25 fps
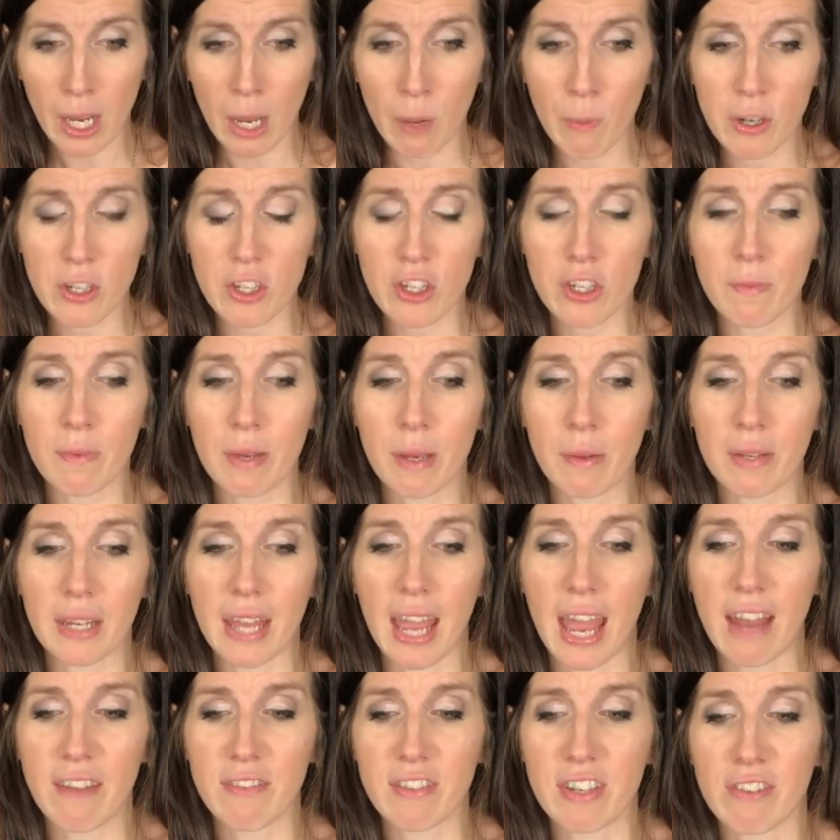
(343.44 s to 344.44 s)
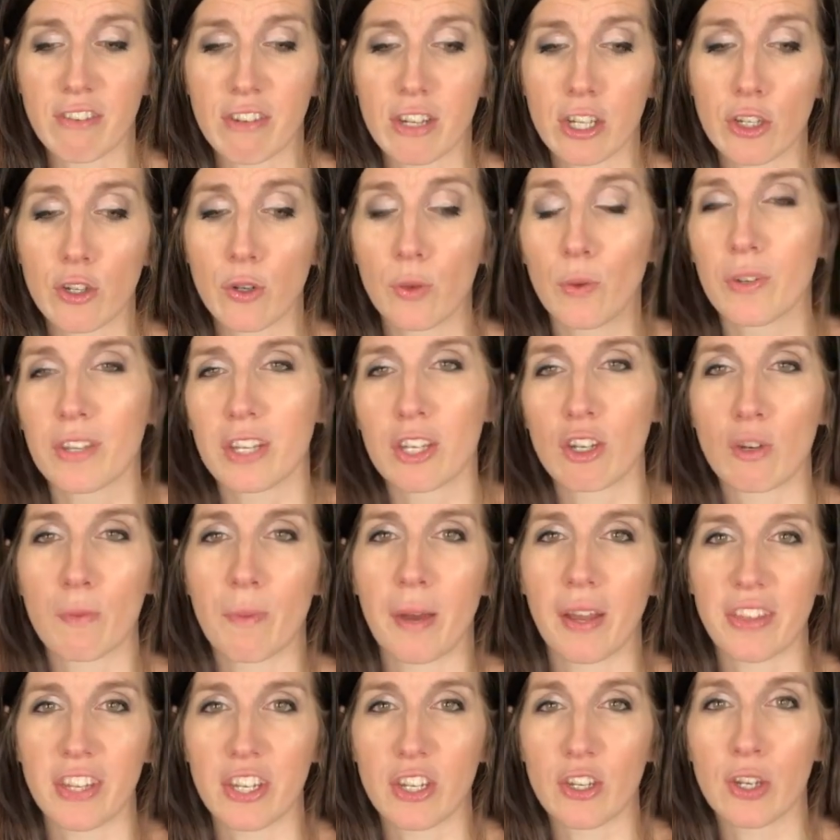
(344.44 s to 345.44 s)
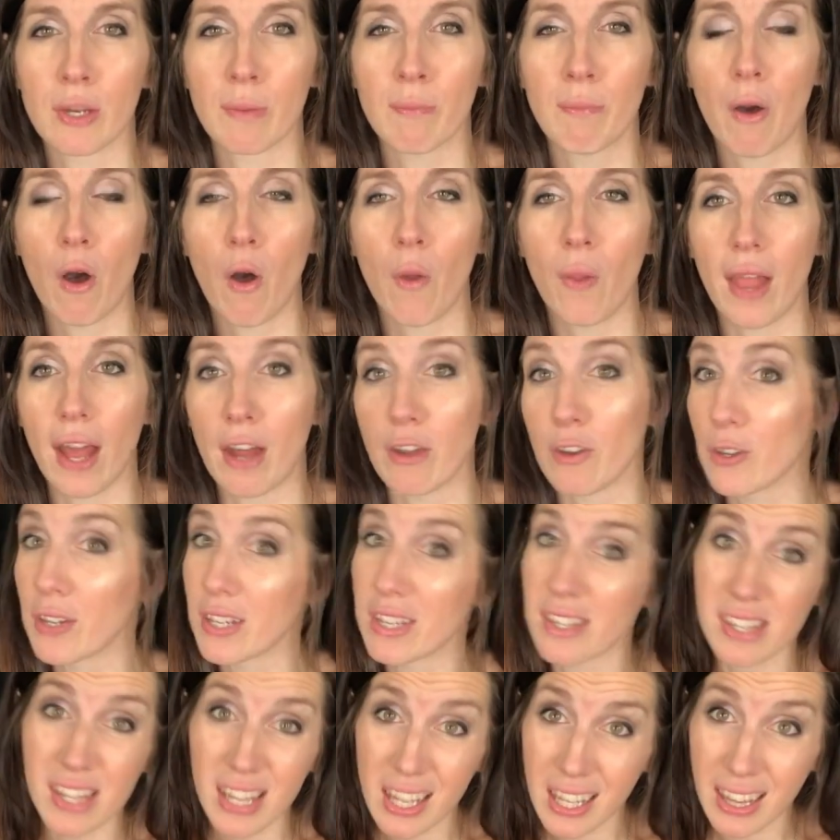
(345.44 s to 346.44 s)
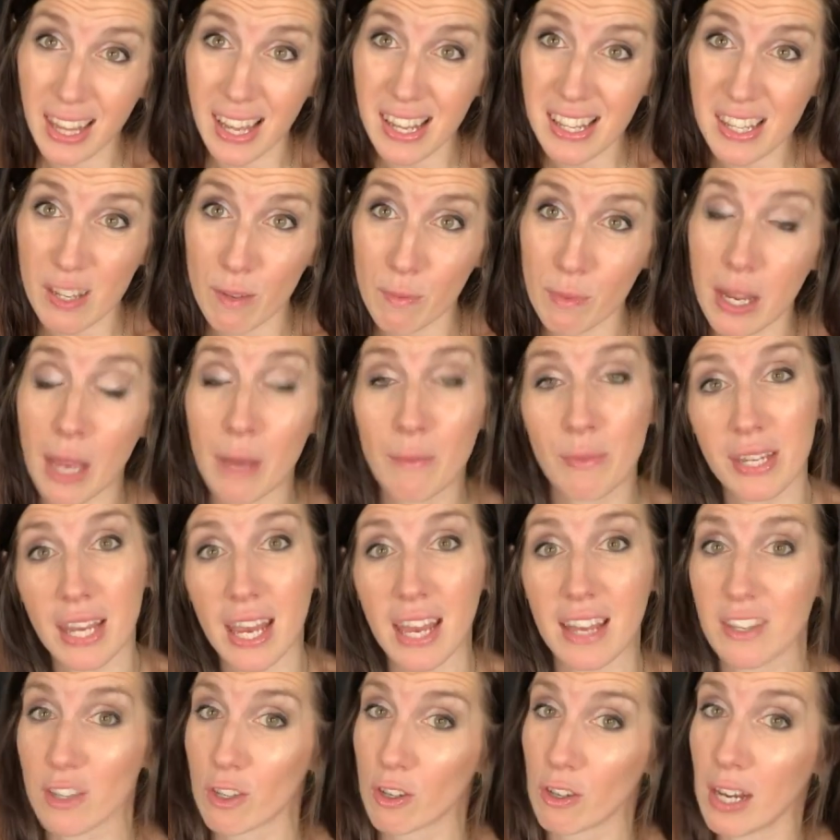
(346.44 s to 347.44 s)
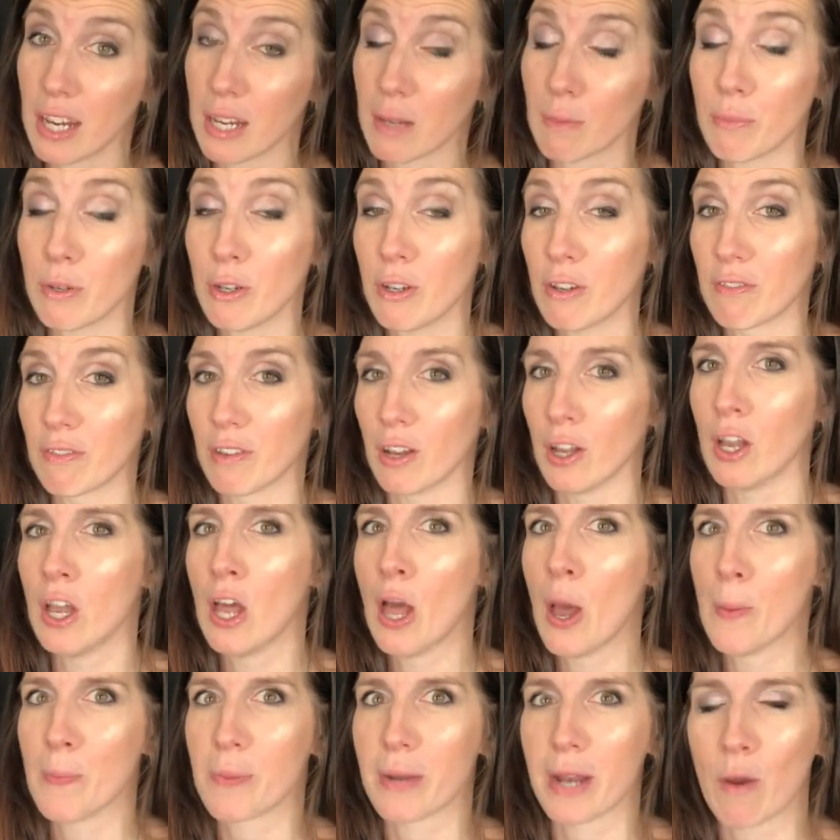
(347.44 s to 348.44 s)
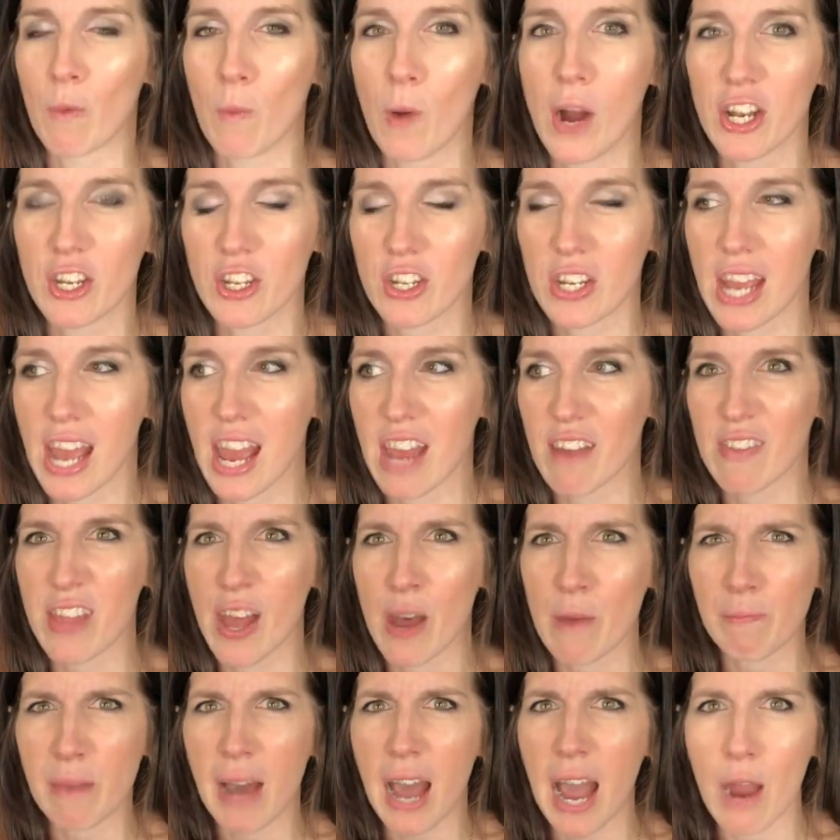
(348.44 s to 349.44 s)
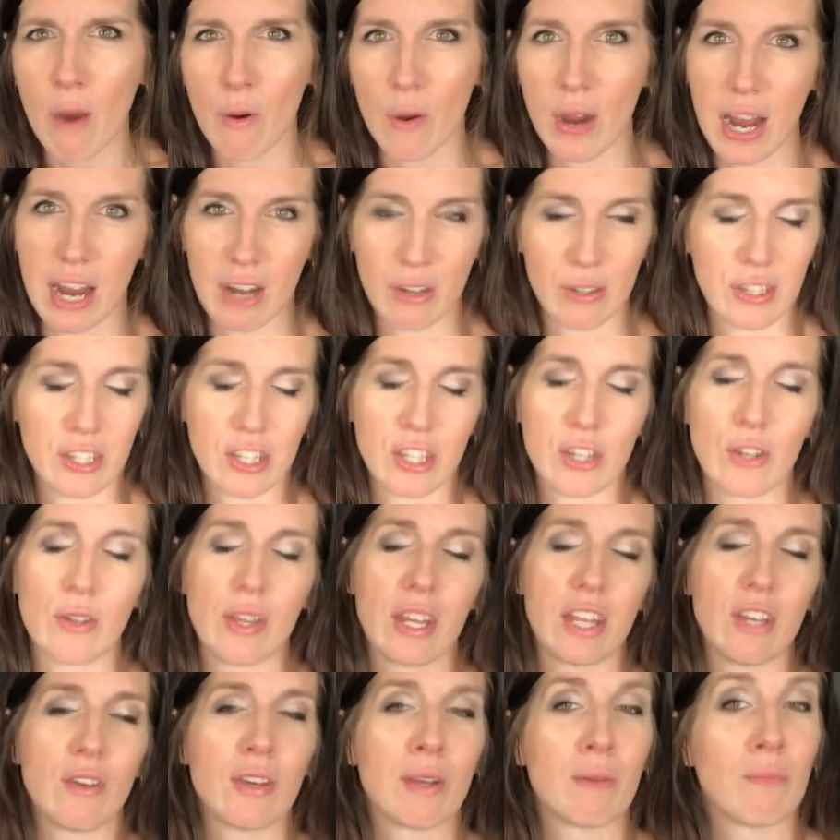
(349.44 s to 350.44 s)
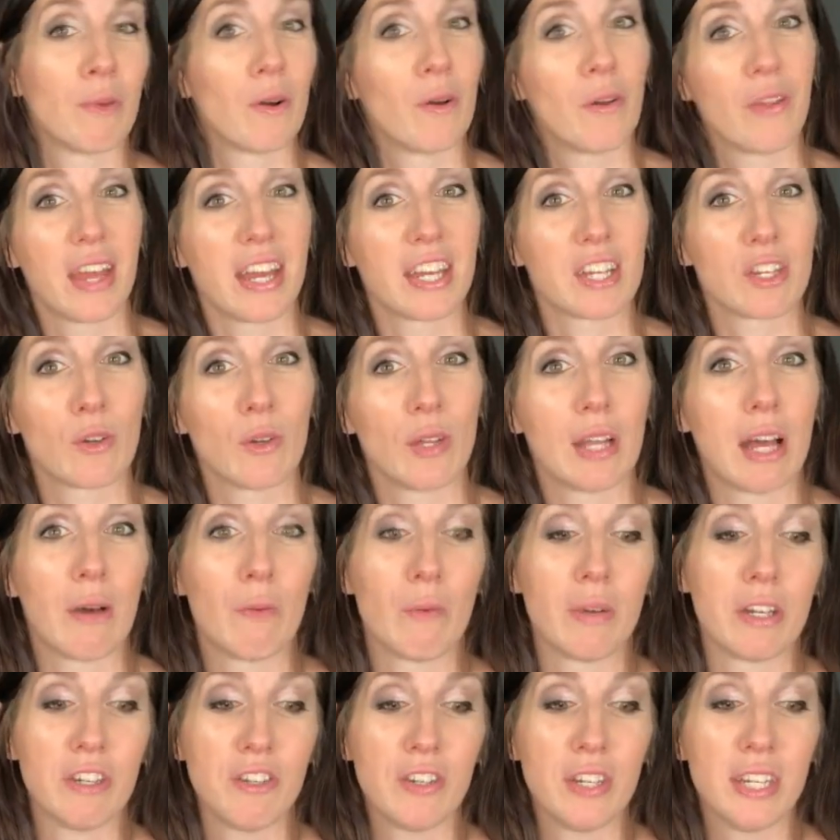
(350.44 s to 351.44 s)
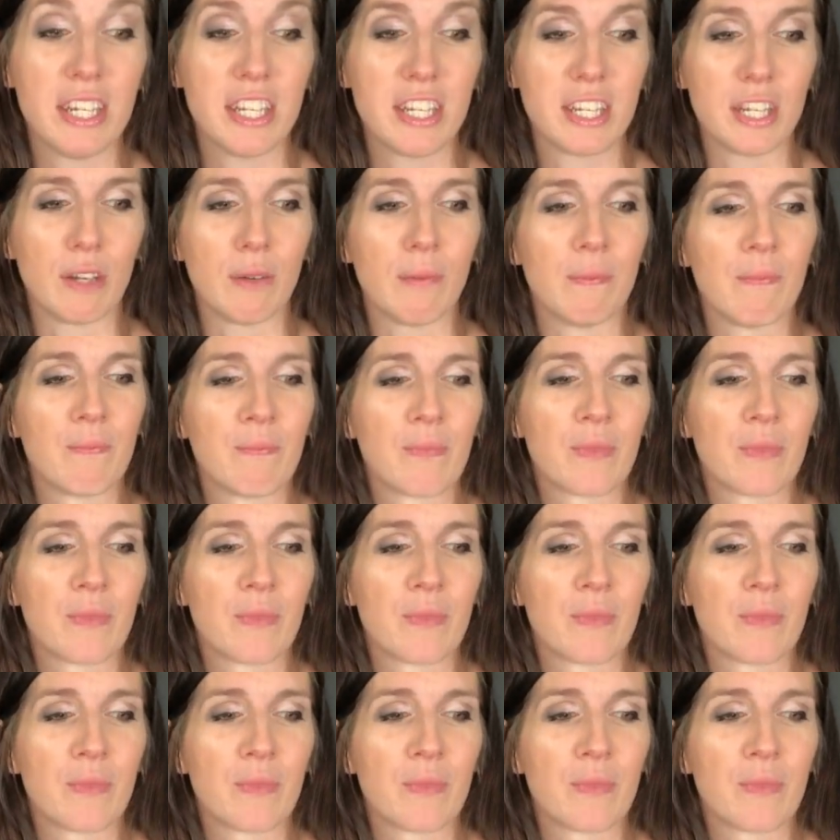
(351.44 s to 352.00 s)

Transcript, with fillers: I want you to be able to have different tools in your belt that you can pull out. You can sing light sometimes, yes, great, beautiful. But I want you to have that powerhouse too that you can pull that tool out when you need to.